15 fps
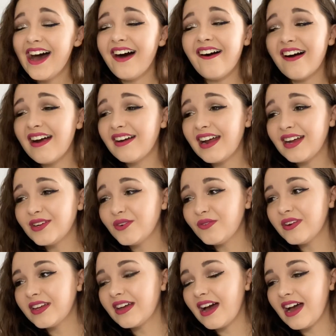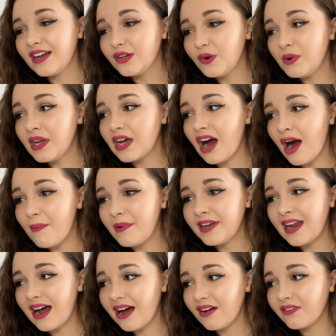or I don't wake I don't wake up
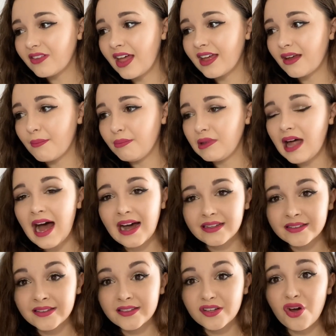and have like plans